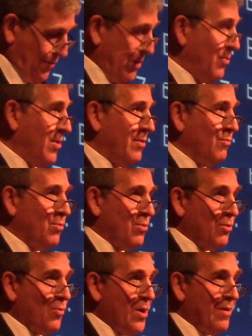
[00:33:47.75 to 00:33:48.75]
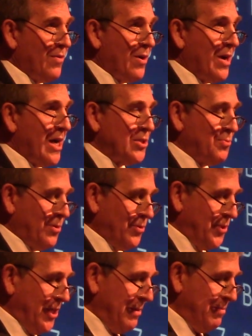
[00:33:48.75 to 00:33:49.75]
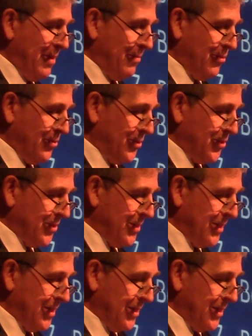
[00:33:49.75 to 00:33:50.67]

we were one of our hospital team members.